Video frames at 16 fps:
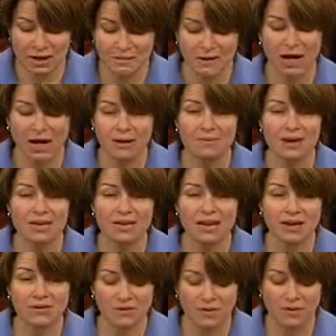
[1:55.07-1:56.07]
on
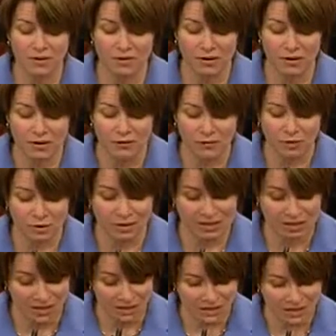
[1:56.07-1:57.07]
Monday, February
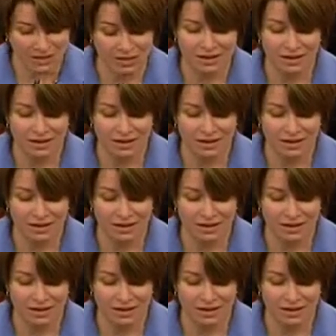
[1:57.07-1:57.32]
14th.